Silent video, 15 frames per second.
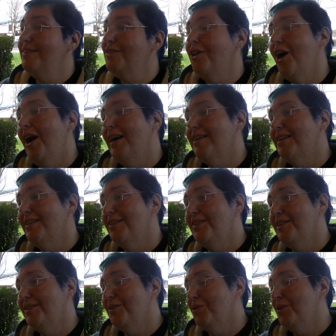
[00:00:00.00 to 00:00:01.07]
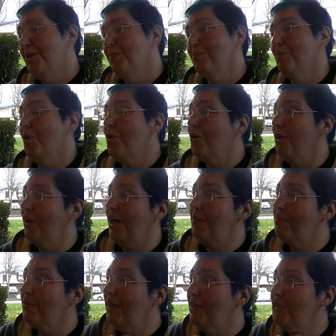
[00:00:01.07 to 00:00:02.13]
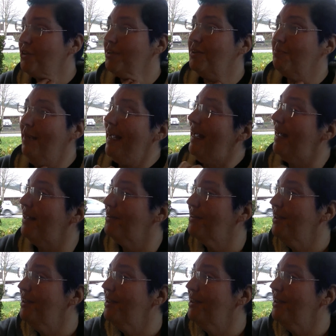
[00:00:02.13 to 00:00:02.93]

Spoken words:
Lot, this good, moral, uprighteous man,